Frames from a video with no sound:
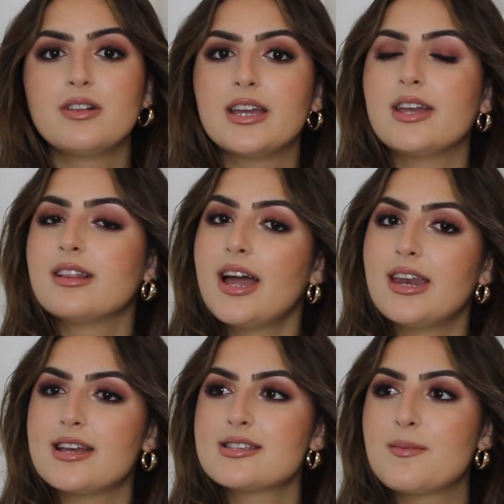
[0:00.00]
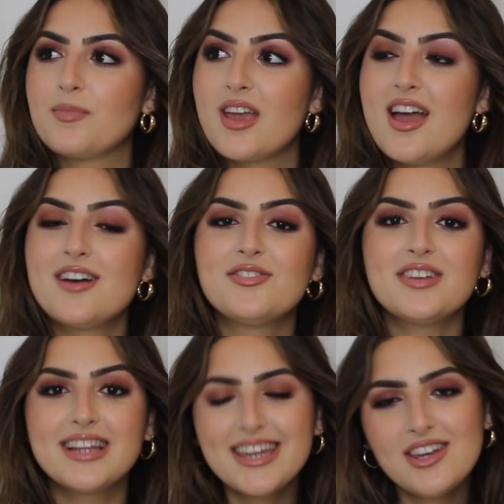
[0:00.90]
folliculitis,
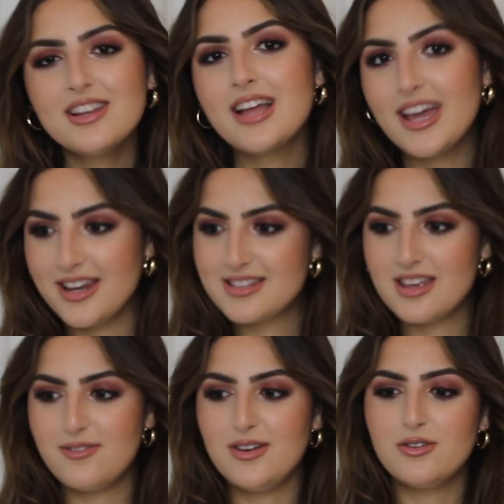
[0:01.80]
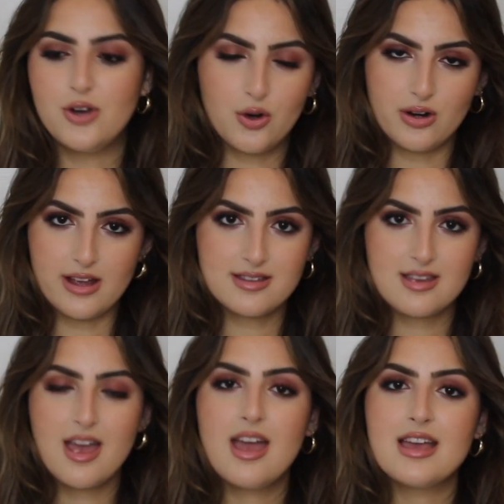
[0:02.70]
folliculitis, if you notice,
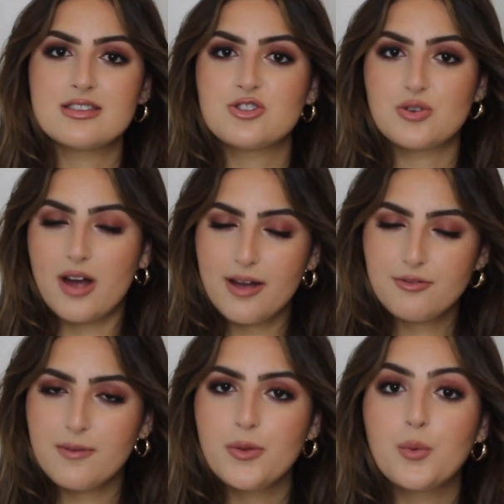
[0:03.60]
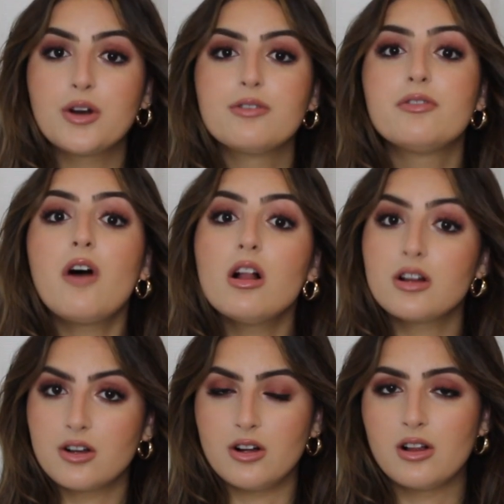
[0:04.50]
is derived from the word
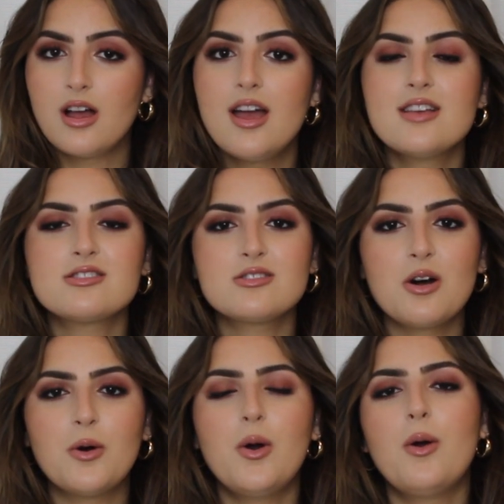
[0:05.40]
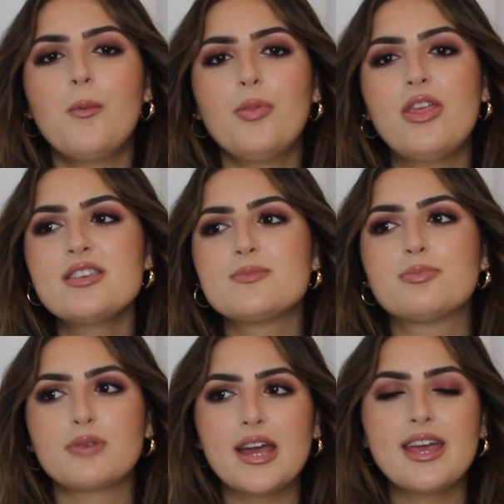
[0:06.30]
follicle. So this
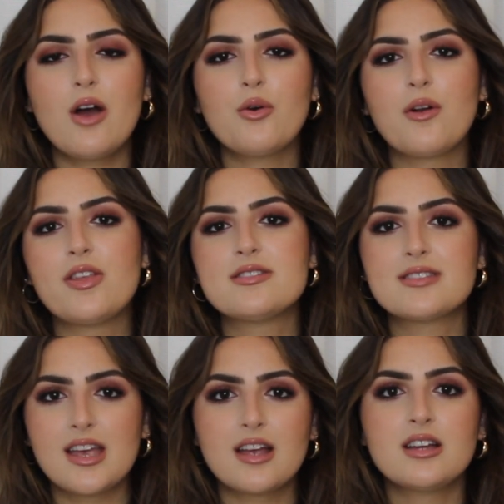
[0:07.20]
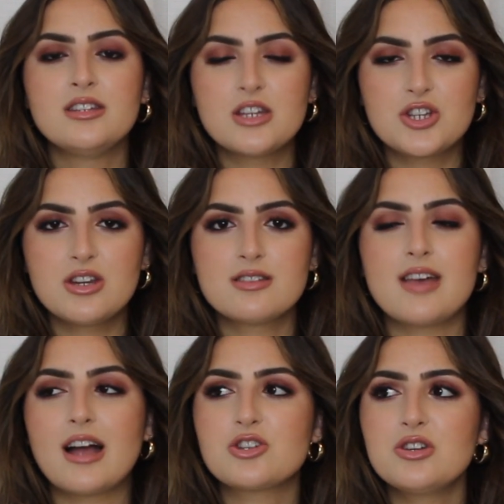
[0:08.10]
breakout or this skin condition is
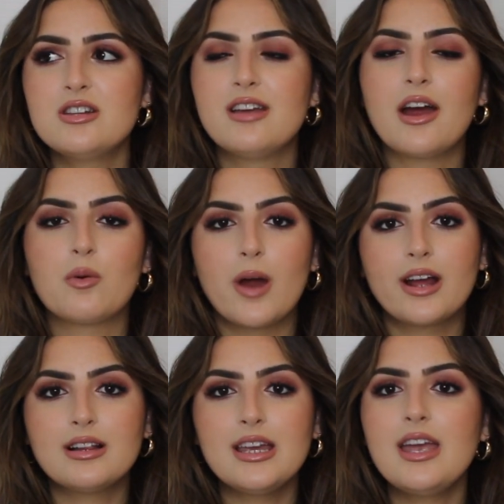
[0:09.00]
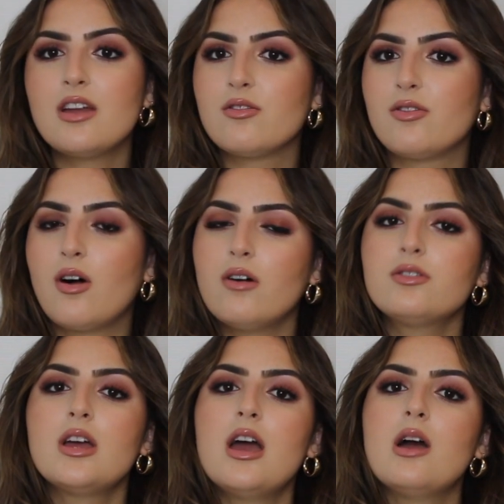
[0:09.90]
actually directly
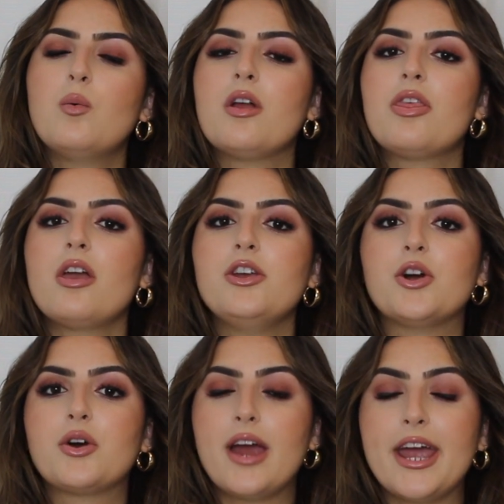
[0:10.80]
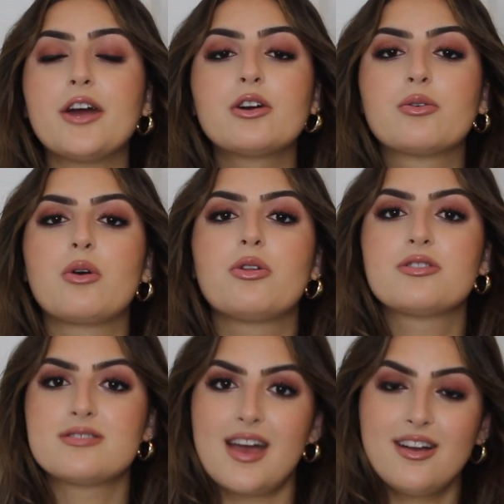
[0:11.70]
involved with your hair growth
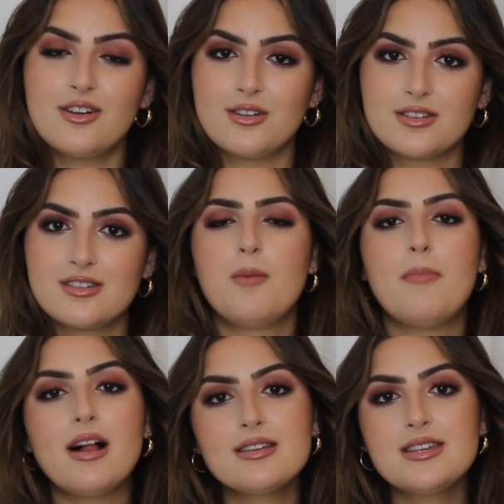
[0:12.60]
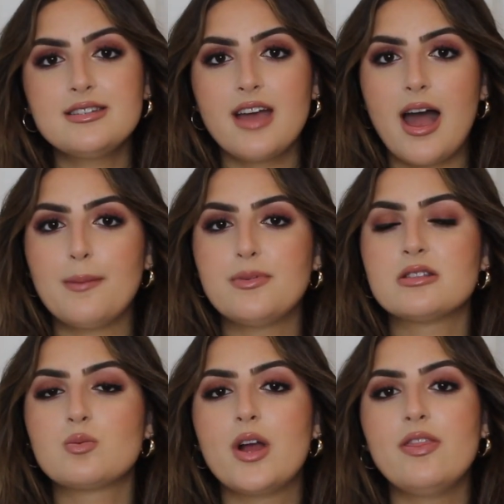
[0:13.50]
cycles. Malassezia
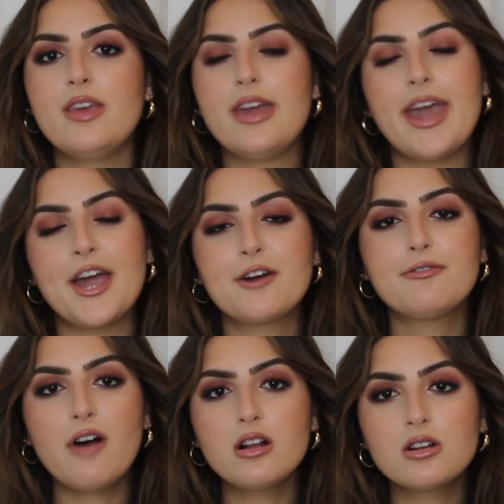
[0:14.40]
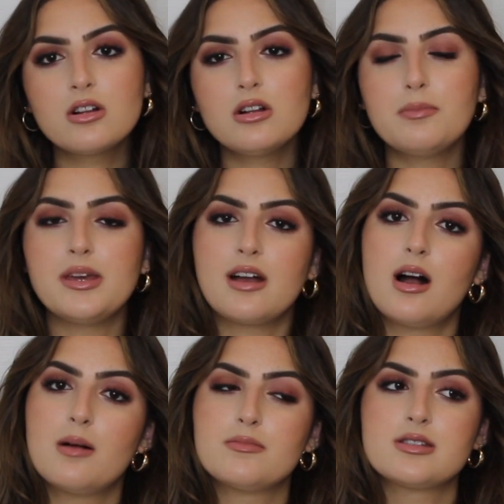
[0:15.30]
happens when the hair follicle
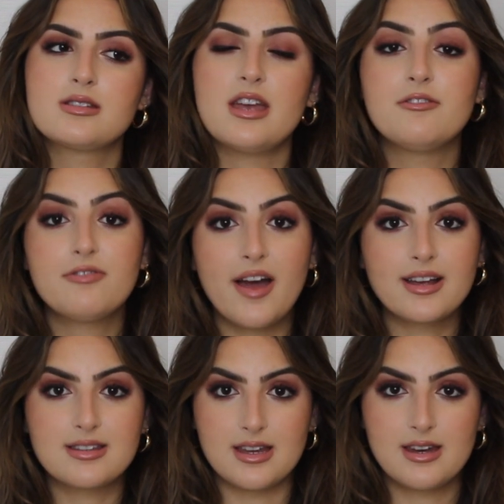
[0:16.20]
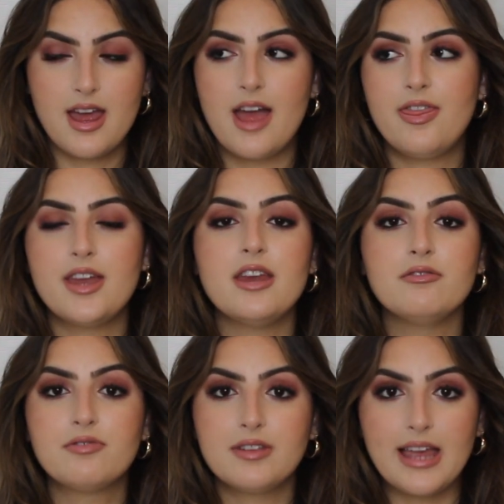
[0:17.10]
becomes infected and then
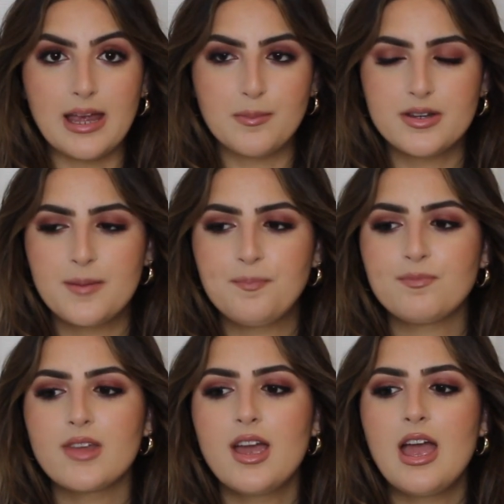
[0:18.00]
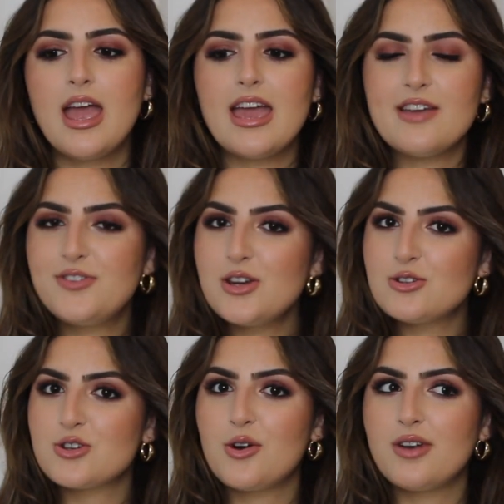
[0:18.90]
inflamed. If you
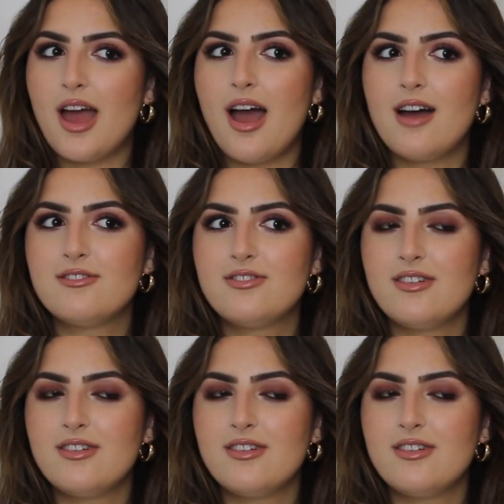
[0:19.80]
don't have